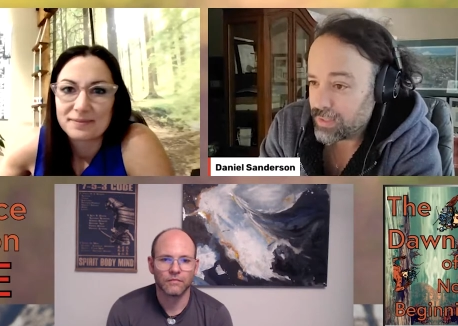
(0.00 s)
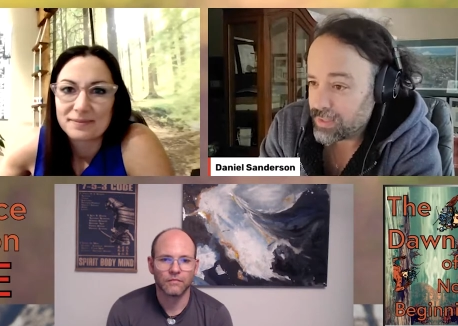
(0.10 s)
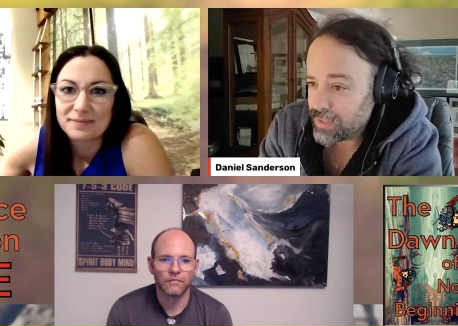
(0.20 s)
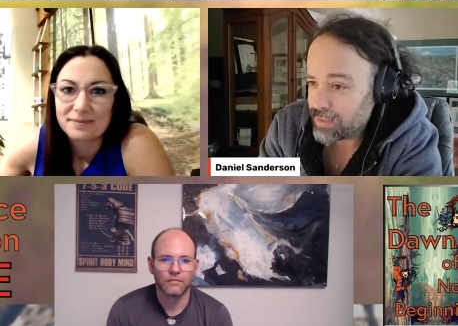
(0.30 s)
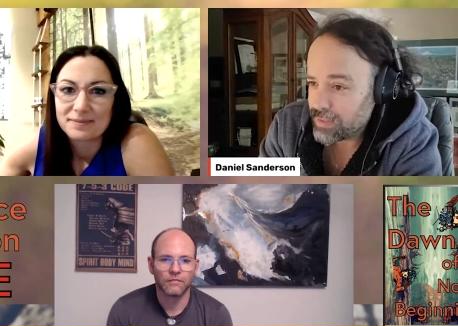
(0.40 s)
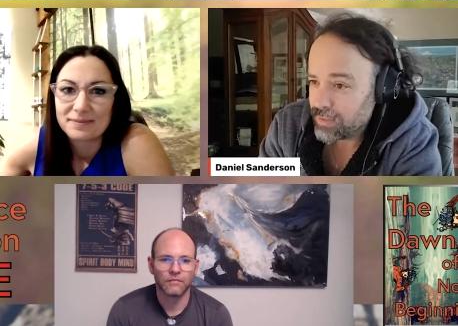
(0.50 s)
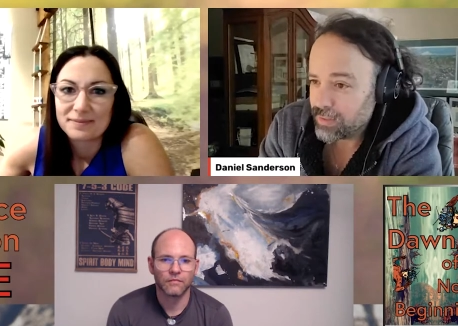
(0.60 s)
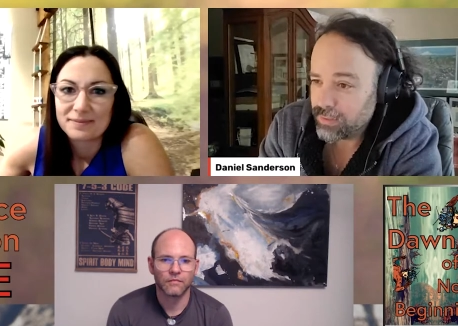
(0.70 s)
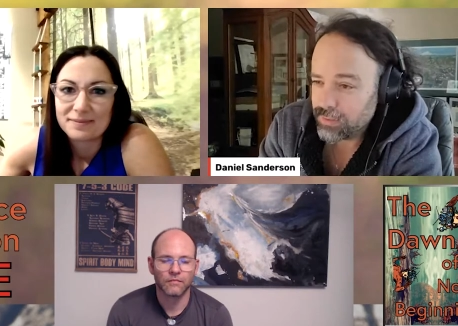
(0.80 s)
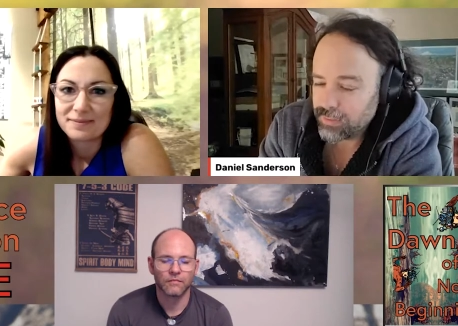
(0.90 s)
Speaker 1: Now, it sounds a
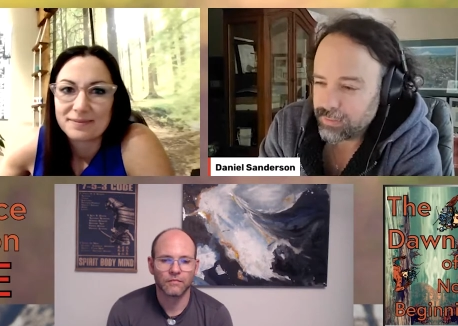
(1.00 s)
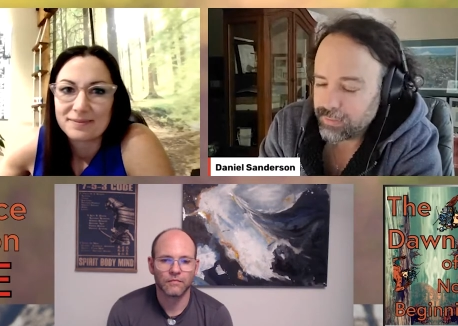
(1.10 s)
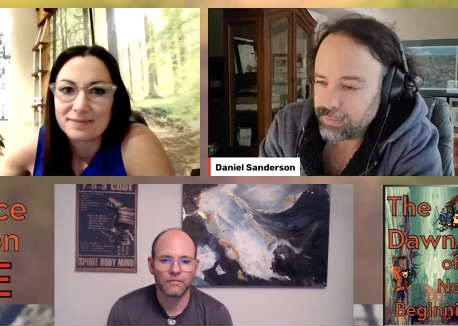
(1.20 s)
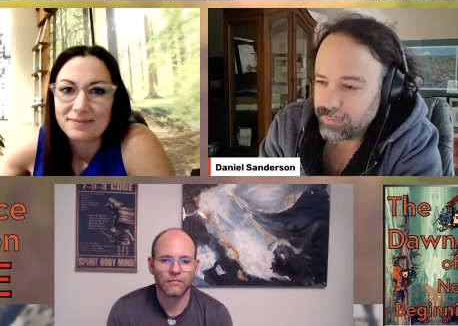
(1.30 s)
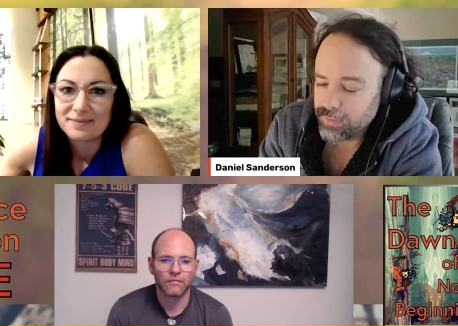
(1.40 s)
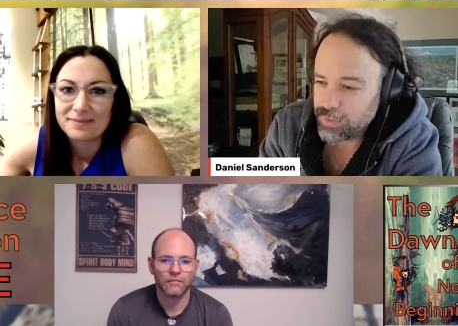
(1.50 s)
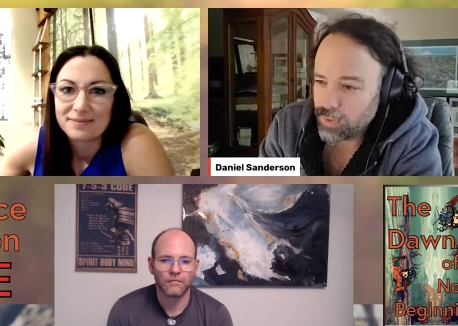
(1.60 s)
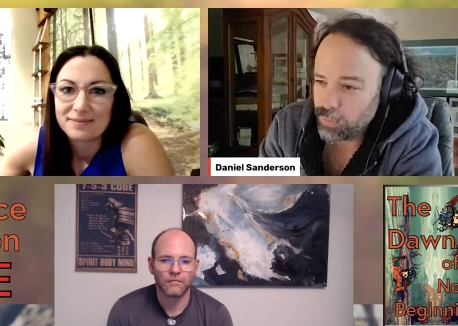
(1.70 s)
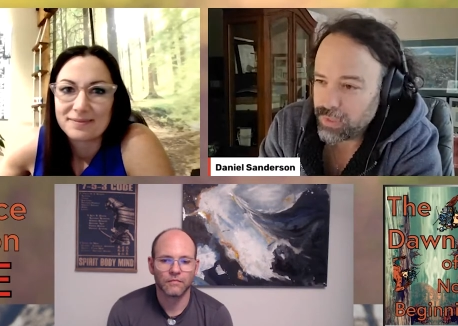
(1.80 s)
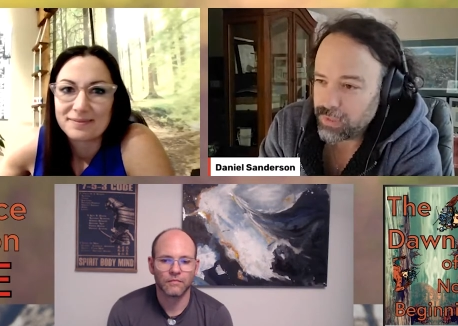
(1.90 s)
little
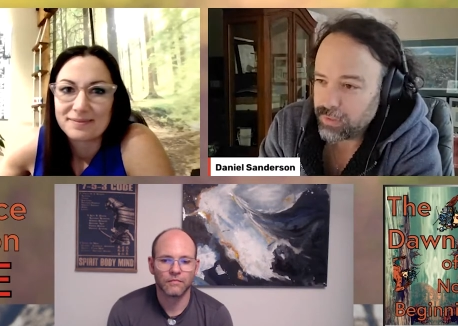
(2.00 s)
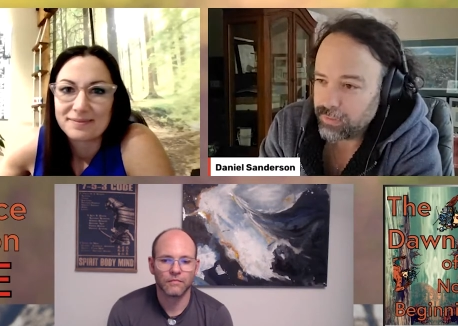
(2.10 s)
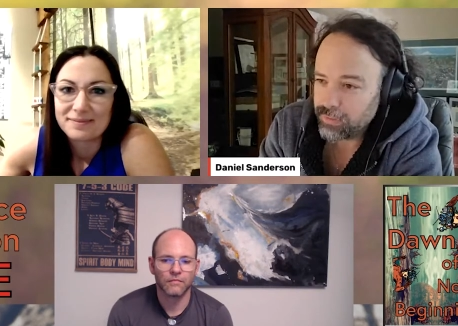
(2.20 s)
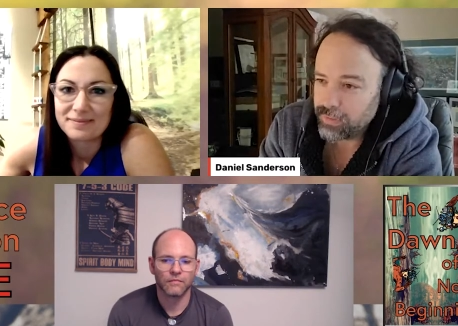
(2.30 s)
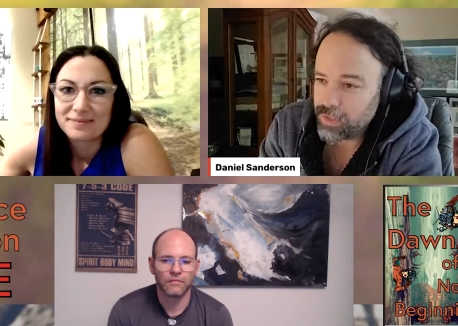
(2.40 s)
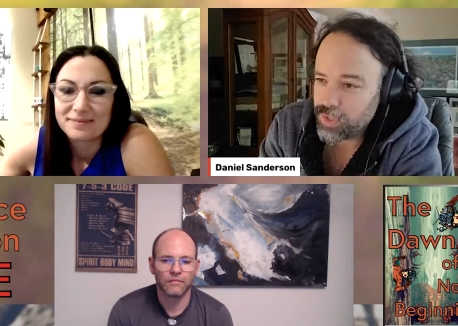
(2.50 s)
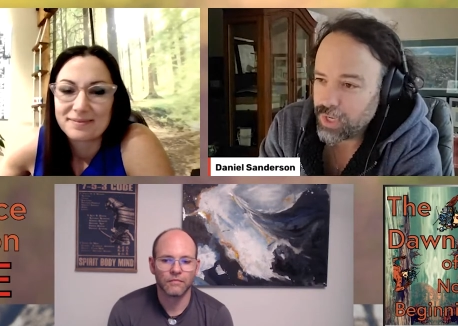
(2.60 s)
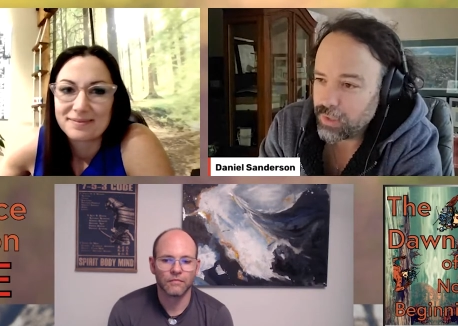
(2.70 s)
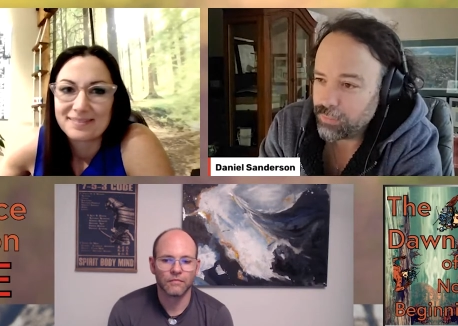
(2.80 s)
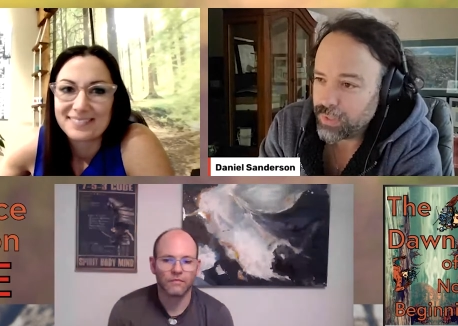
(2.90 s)
tropey and
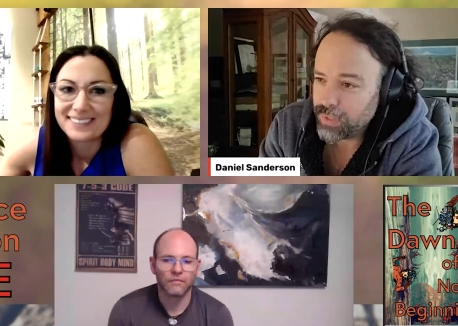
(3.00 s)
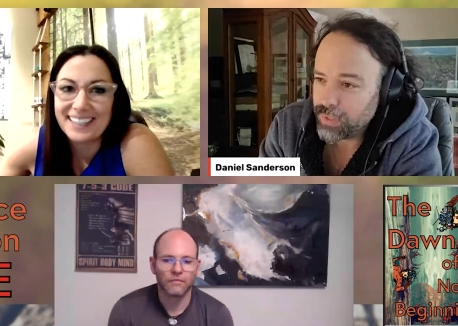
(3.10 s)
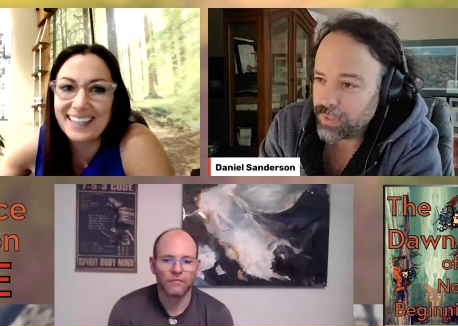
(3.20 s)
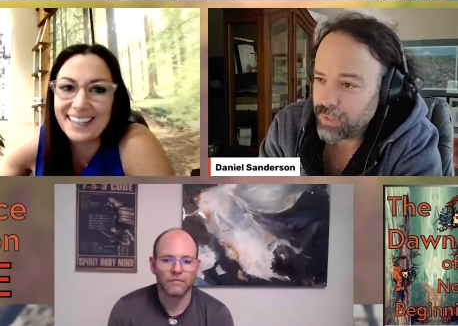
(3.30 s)
cliche, but